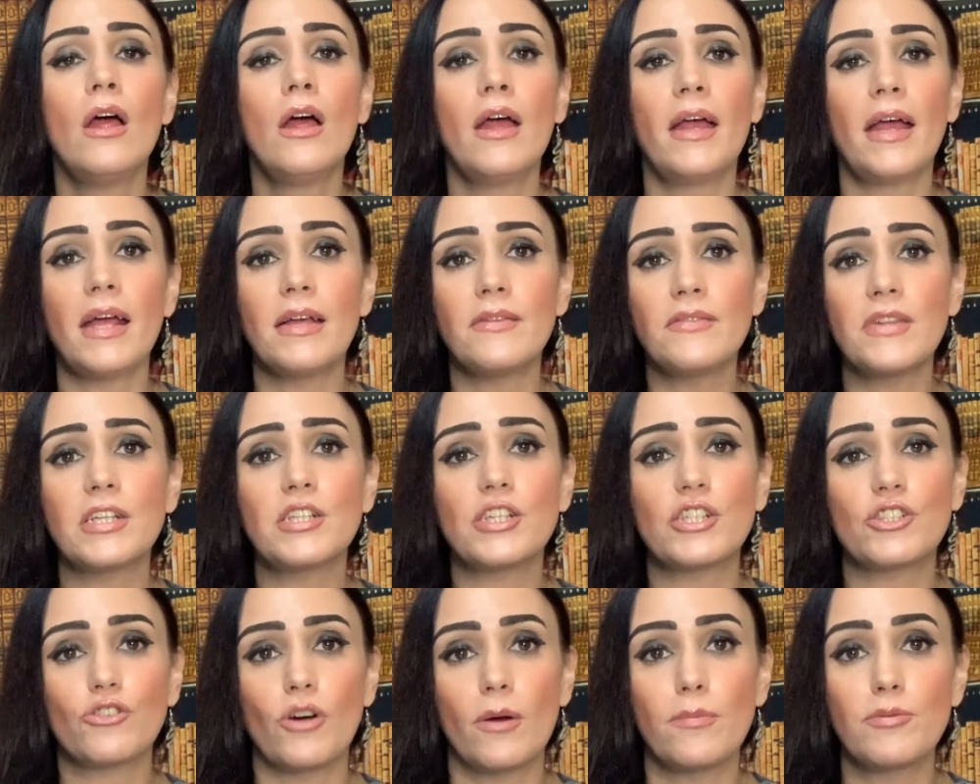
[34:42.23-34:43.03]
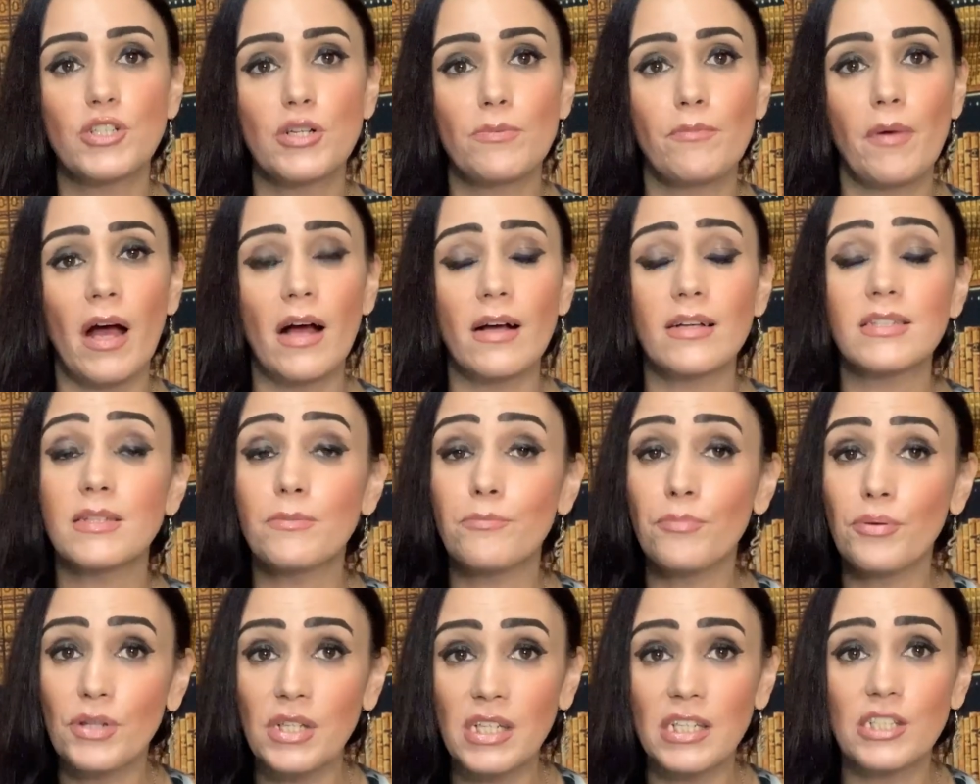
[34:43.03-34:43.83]
In the description box,
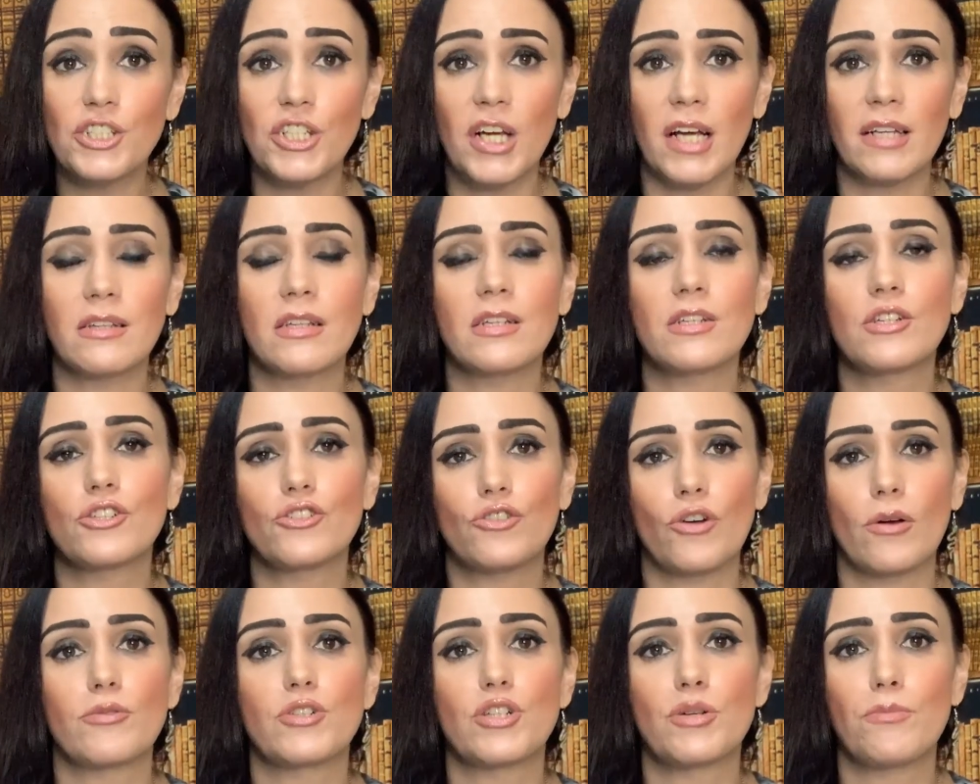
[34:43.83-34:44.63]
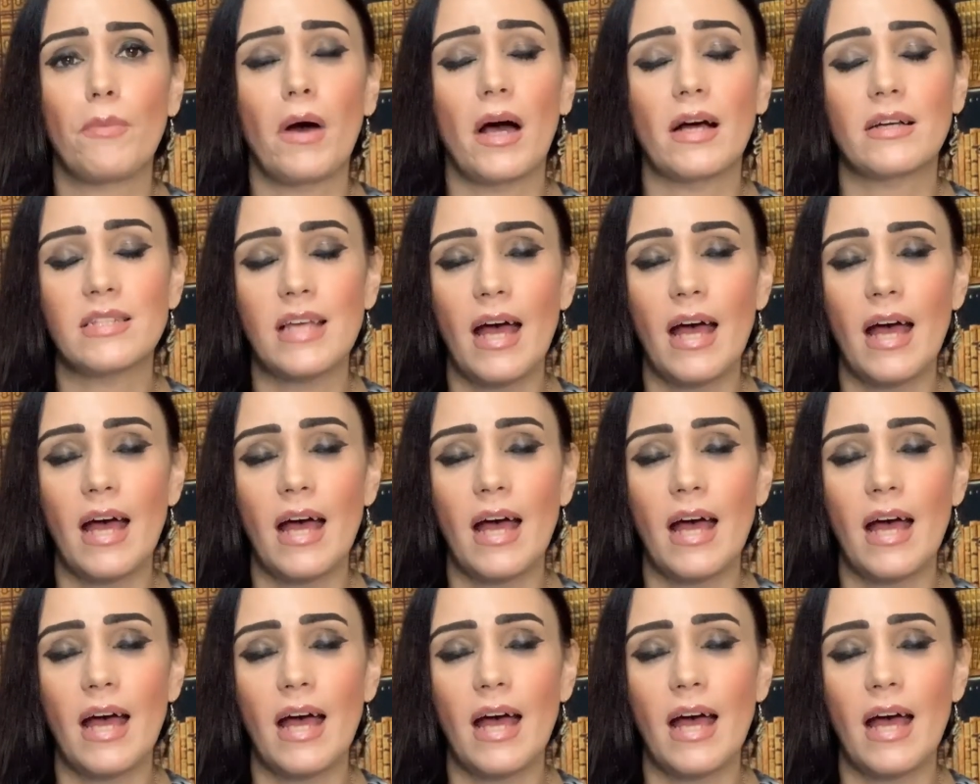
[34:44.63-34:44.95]
and please check the description box